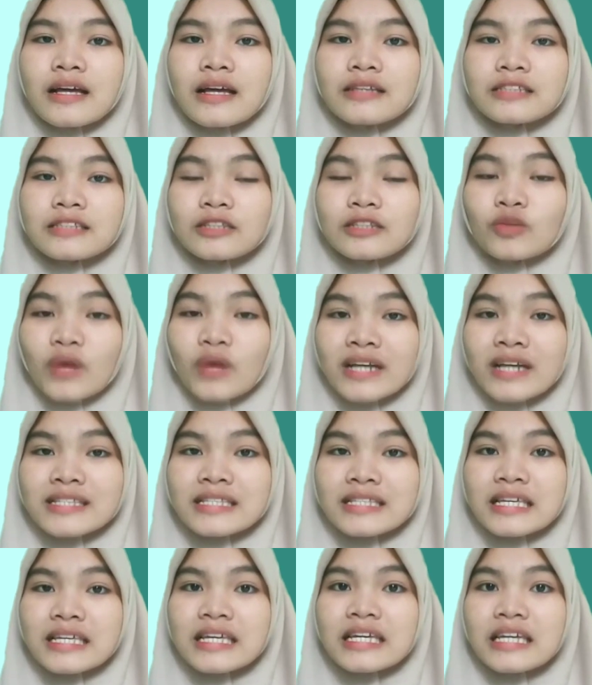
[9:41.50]

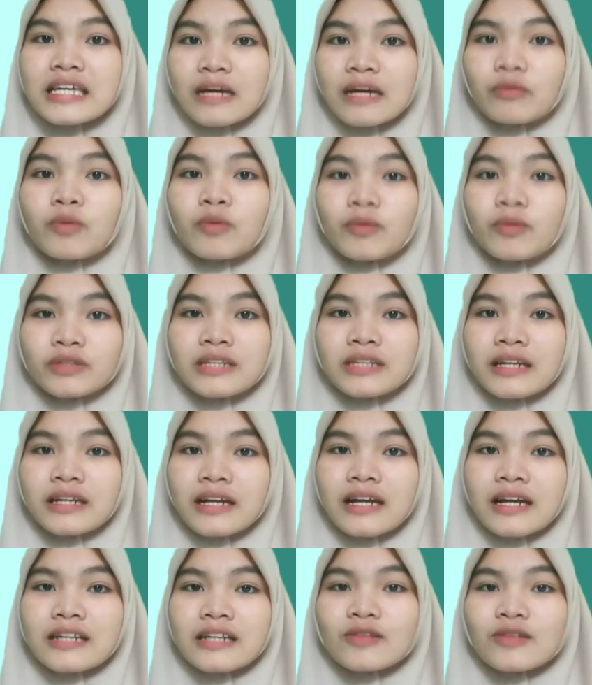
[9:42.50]
situasi yang membosankan.
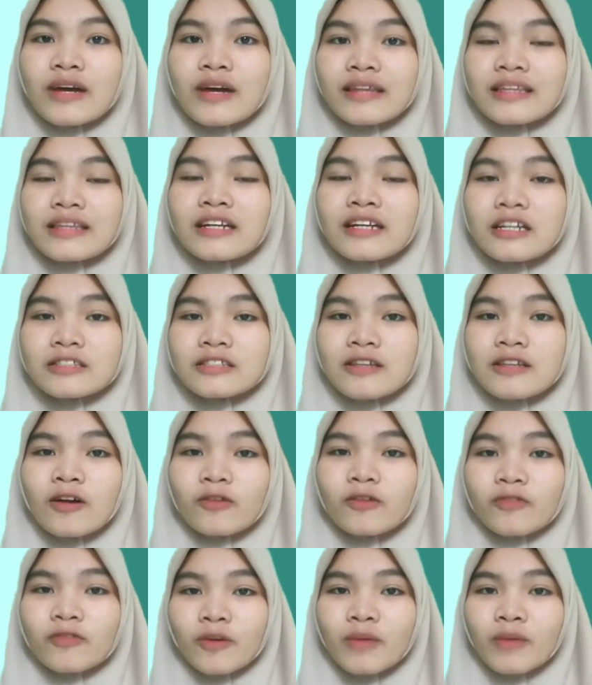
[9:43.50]
So I think that's all
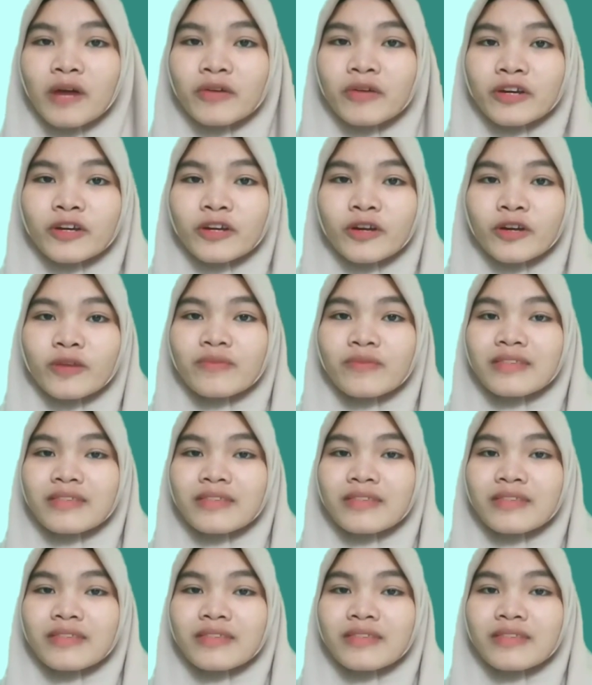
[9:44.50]
from our group.